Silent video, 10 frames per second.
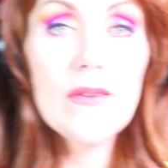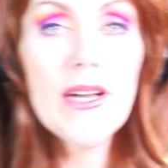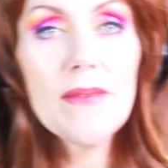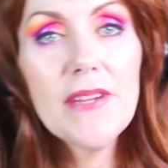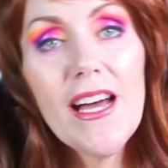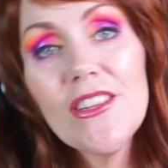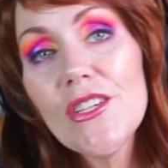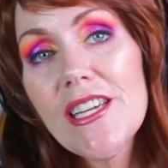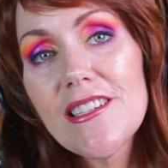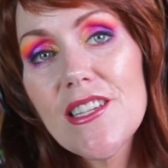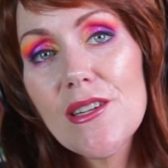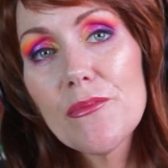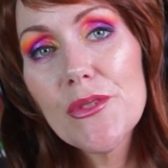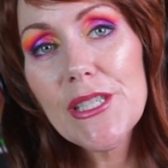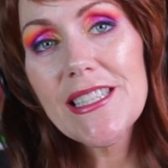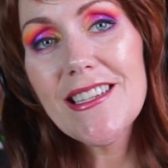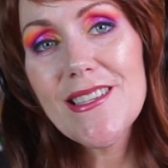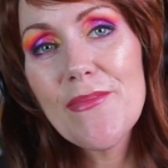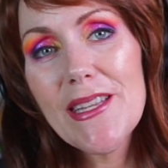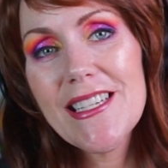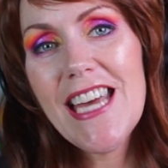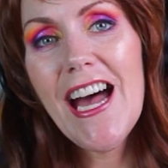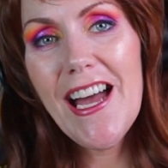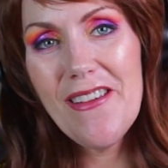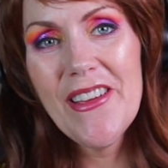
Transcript: the way, I'm not looking to complete this by the time